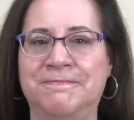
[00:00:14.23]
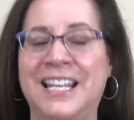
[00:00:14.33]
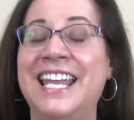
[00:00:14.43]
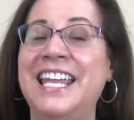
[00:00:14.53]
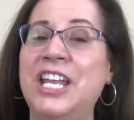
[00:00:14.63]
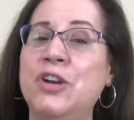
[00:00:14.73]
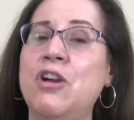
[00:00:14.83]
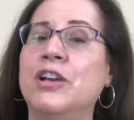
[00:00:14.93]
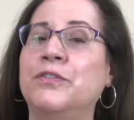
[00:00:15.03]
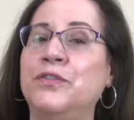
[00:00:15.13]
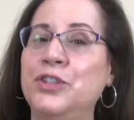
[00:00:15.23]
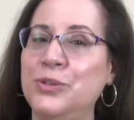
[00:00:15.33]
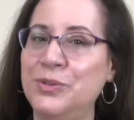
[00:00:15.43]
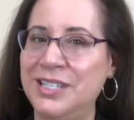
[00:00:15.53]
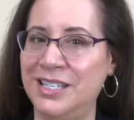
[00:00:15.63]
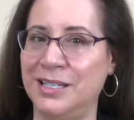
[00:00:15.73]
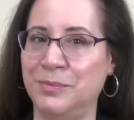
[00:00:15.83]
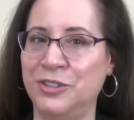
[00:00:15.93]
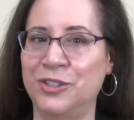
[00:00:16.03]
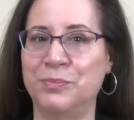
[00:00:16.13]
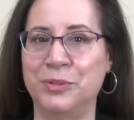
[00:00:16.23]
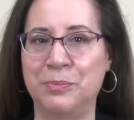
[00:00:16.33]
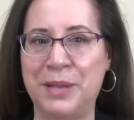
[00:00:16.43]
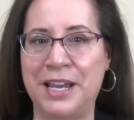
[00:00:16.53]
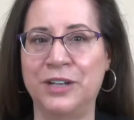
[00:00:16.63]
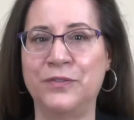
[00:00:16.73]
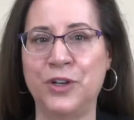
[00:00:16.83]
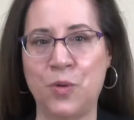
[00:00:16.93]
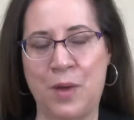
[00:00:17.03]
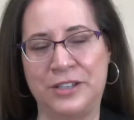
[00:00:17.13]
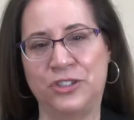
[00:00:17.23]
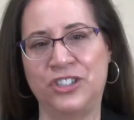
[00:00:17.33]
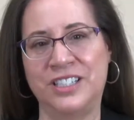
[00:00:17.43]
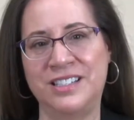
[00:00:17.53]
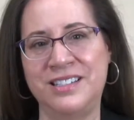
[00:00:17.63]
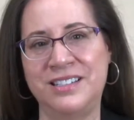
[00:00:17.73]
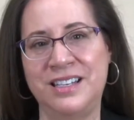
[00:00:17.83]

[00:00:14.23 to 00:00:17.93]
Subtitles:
Here are a few tips to prepare for questions